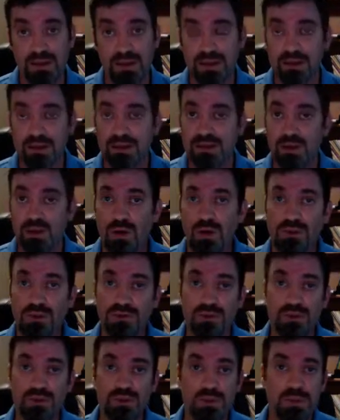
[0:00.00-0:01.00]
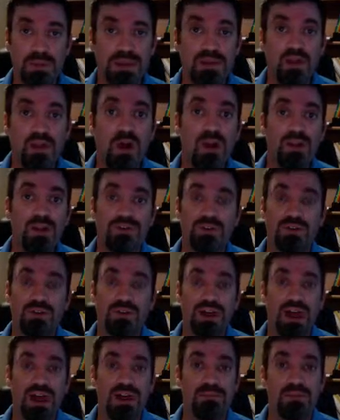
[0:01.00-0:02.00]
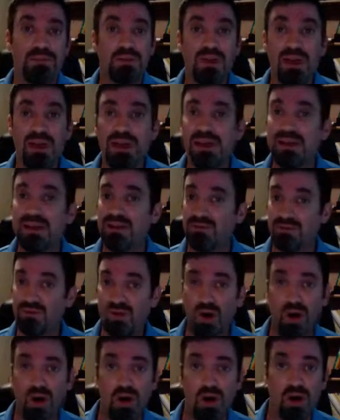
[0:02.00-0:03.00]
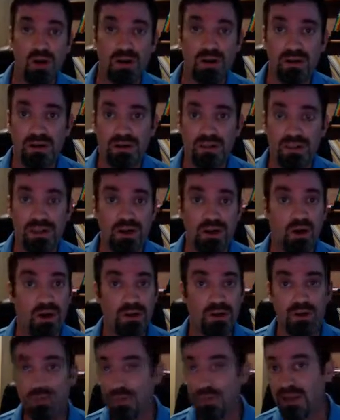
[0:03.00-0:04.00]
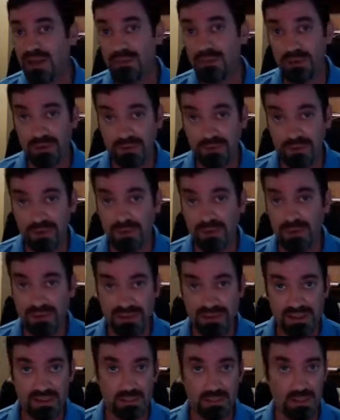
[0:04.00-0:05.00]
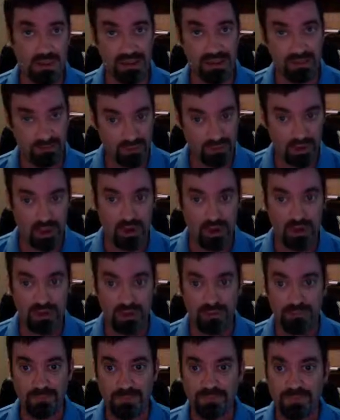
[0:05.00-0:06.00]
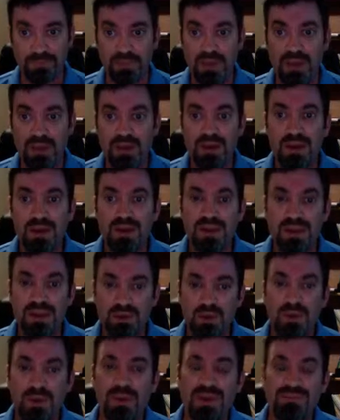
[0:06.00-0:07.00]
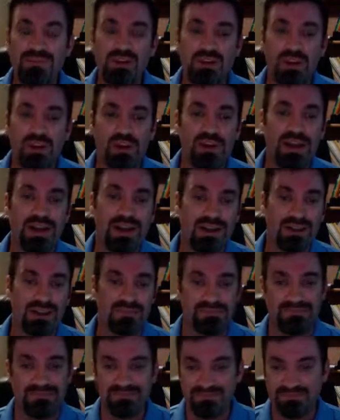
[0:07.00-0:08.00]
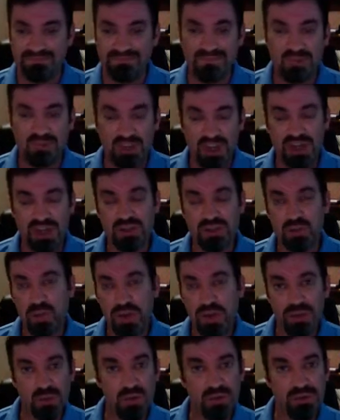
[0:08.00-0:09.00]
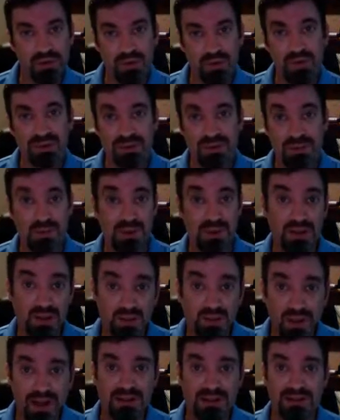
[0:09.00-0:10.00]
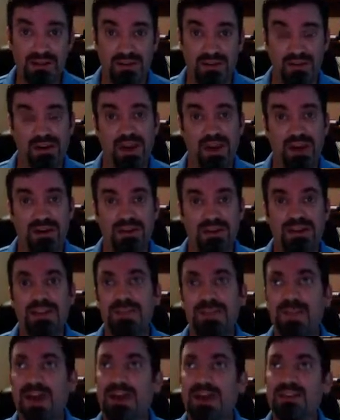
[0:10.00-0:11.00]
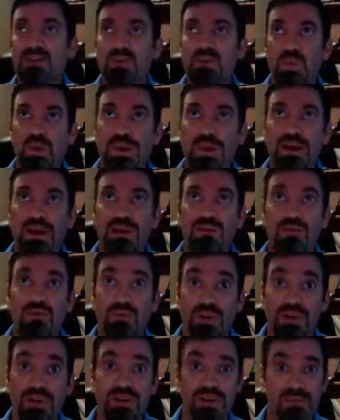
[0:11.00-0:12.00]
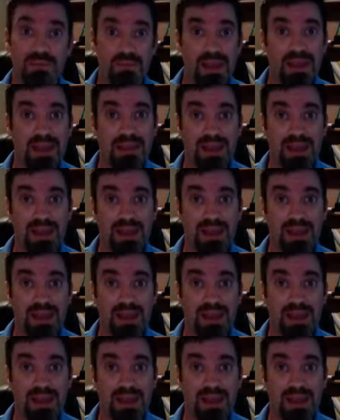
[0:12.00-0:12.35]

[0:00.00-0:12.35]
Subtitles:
So if you spend all of your time playing it wrong, then all you'll be able to do is to play it wrong. That's why we have to learn how to judge whether we're doing something correctly or not. And that's where really the main